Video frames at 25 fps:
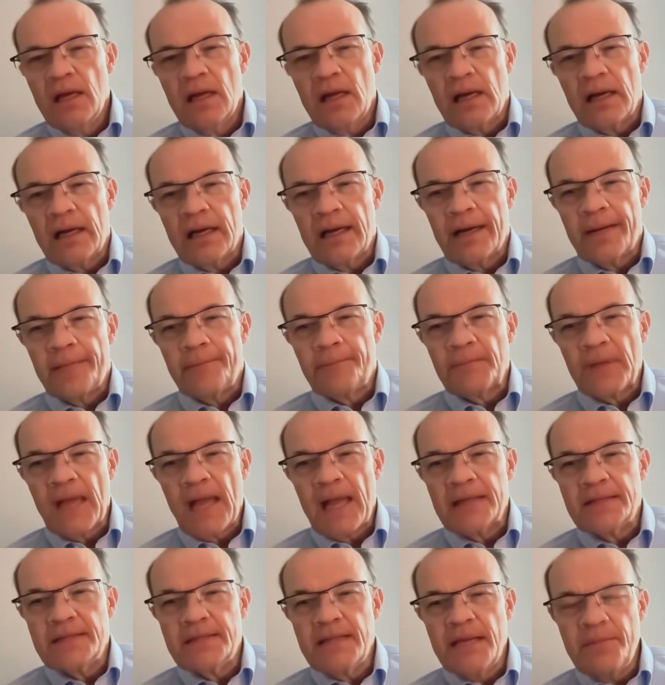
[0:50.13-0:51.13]

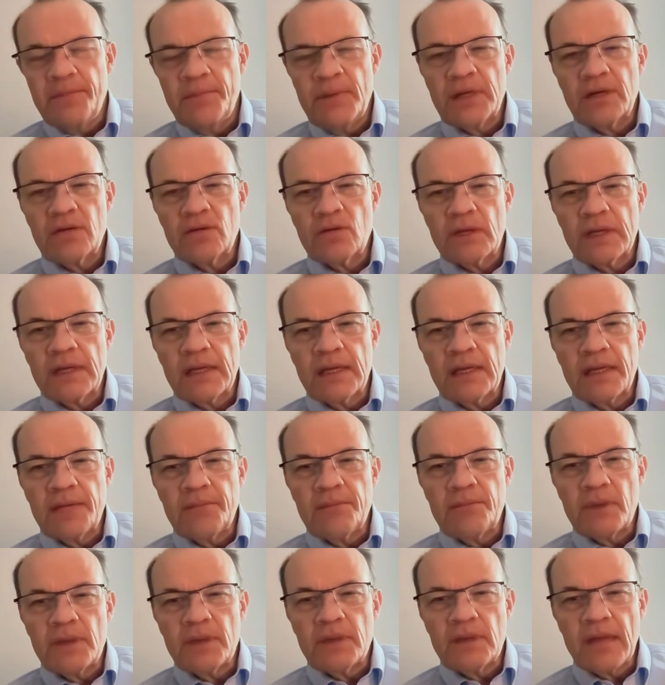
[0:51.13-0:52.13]
I
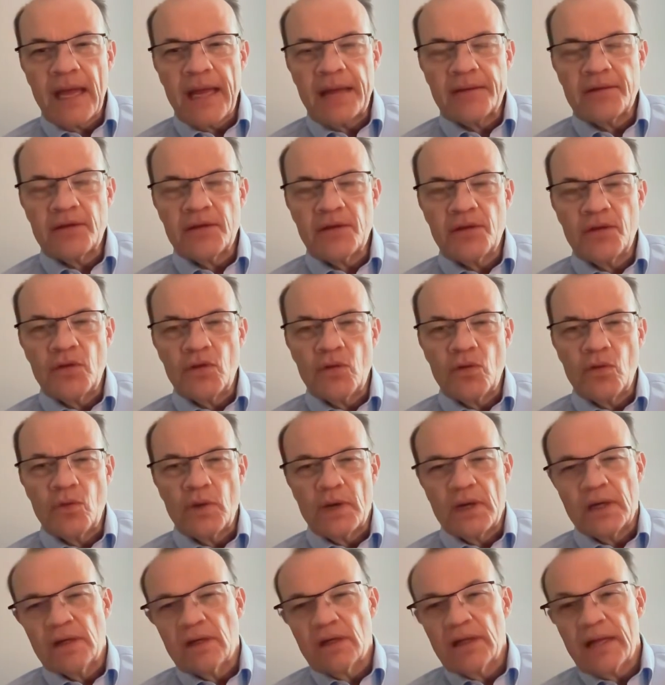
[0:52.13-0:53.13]
typically like to do
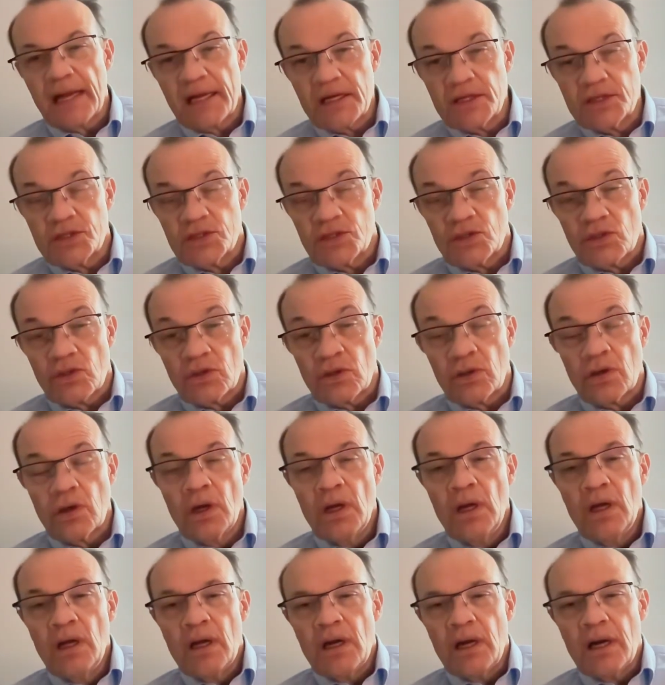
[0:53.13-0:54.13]
a lecture
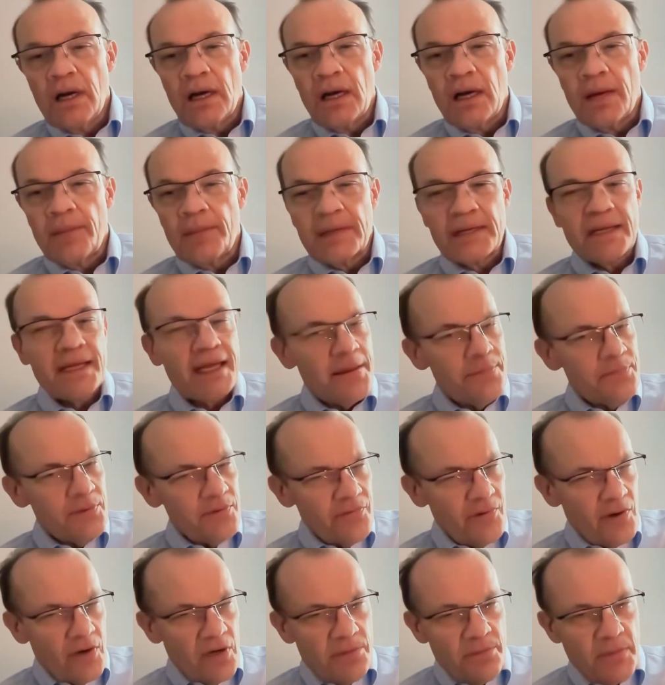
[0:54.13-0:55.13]
and keep it
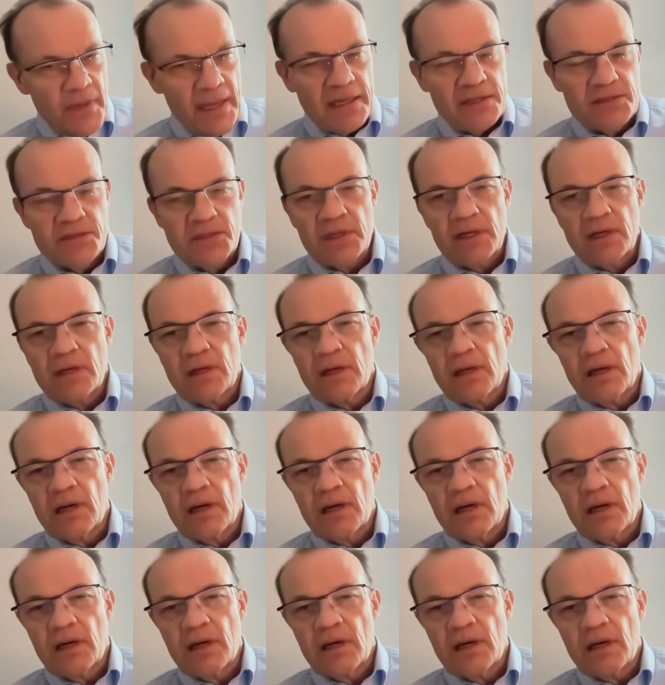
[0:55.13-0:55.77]
very basic,